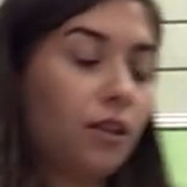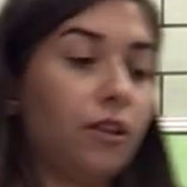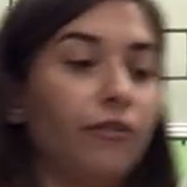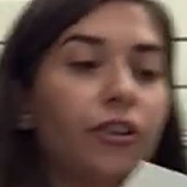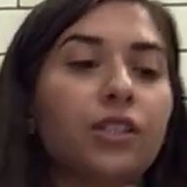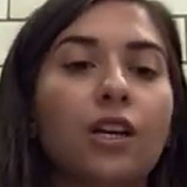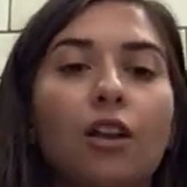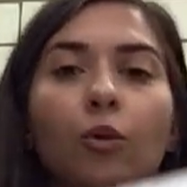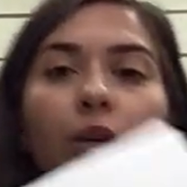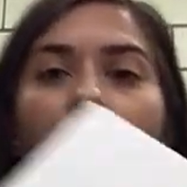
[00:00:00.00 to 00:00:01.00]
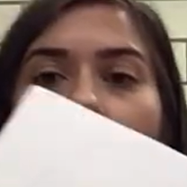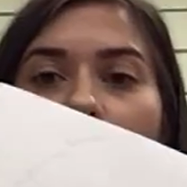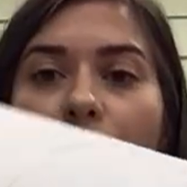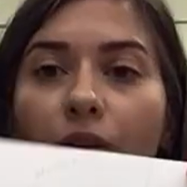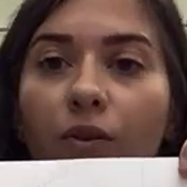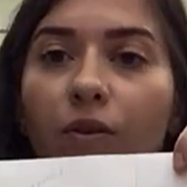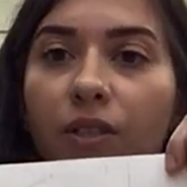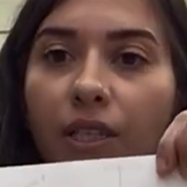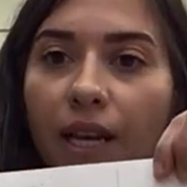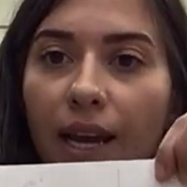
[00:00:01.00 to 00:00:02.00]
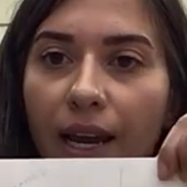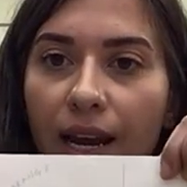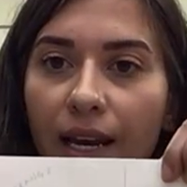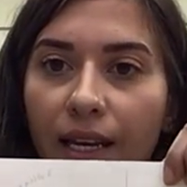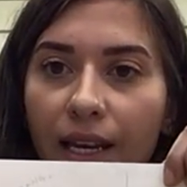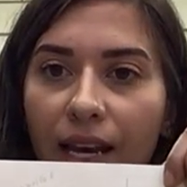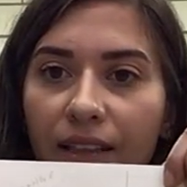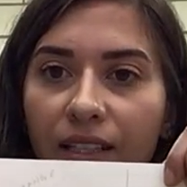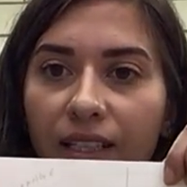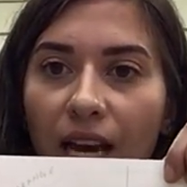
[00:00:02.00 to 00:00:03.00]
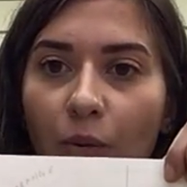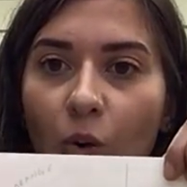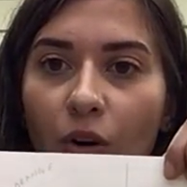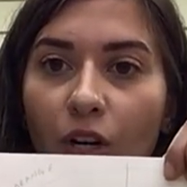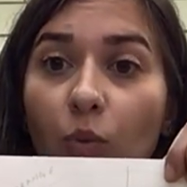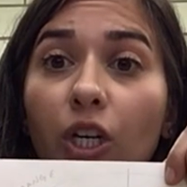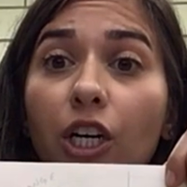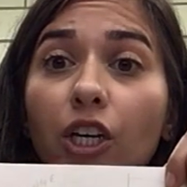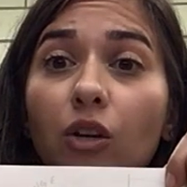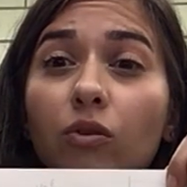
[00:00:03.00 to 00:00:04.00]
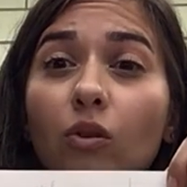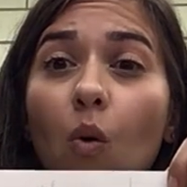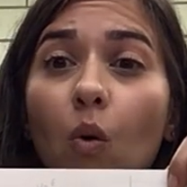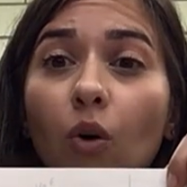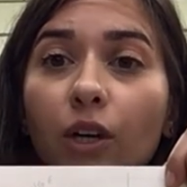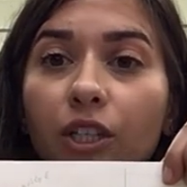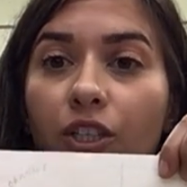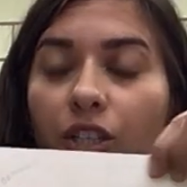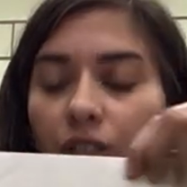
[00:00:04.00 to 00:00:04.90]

The first color we're gonna use at this top corner, we're gonna use orange,